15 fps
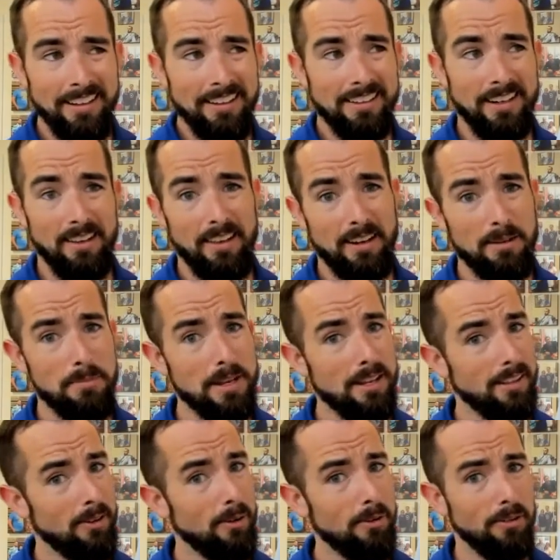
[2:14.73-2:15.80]
Now that could be
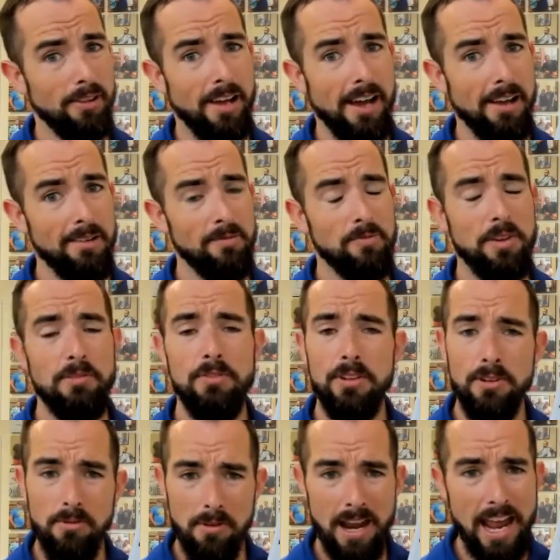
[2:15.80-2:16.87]
a whole lot, and if you
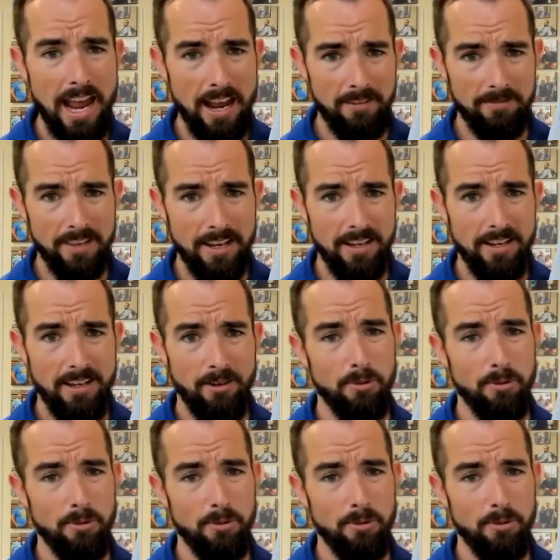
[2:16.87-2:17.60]
don't have that,